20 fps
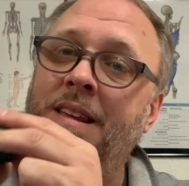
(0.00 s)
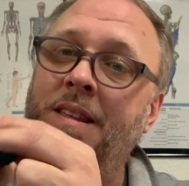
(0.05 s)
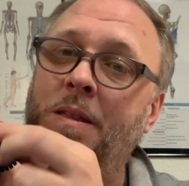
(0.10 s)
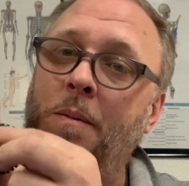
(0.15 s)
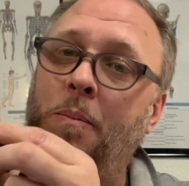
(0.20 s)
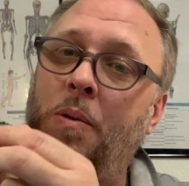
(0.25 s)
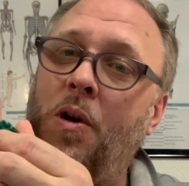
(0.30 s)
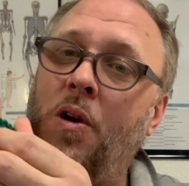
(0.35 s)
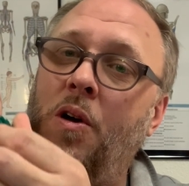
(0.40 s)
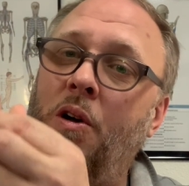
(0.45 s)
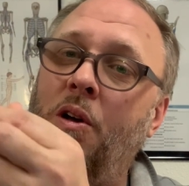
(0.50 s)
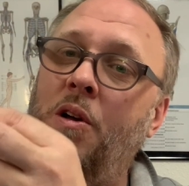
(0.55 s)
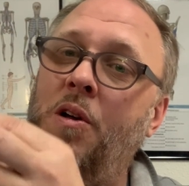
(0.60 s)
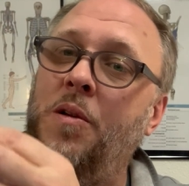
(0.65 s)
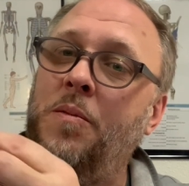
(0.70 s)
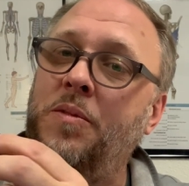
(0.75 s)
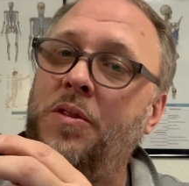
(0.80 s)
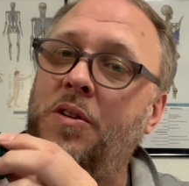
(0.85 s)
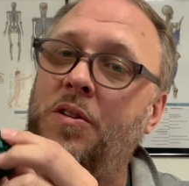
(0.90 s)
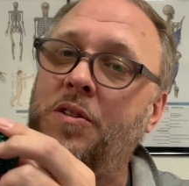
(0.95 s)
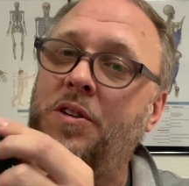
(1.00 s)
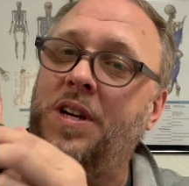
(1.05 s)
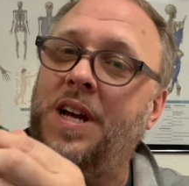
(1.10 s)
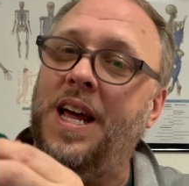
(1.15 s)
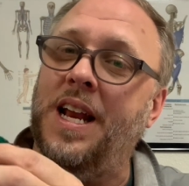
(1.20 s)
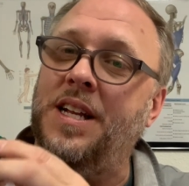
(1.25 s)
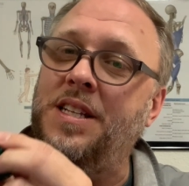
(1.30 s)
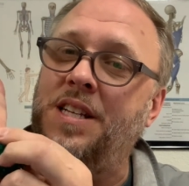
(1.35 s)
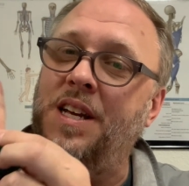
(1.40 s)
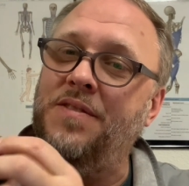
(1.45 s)
the palms that are
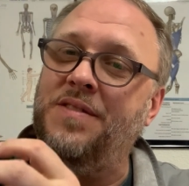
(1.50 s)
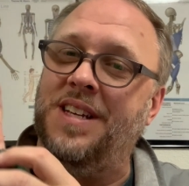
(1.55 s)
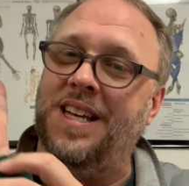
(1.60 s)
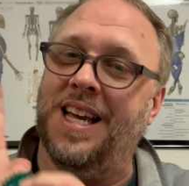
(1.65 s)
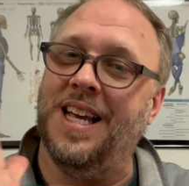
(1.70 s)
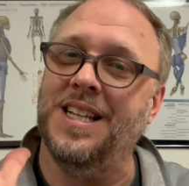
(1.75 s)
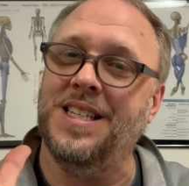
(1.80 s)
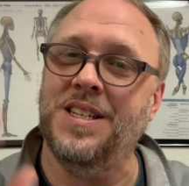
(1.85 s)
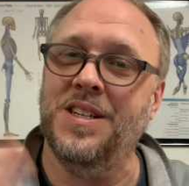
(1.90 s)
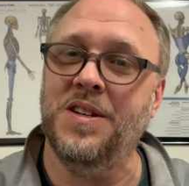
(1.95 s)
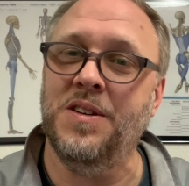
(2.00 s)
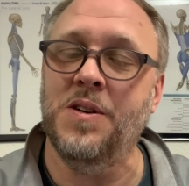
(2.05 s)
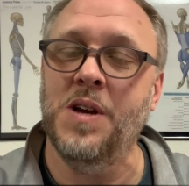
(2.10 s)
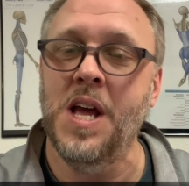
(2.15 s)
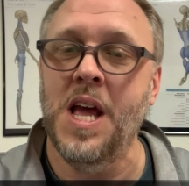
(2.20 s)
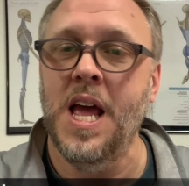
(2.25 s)
kind of tough to get to,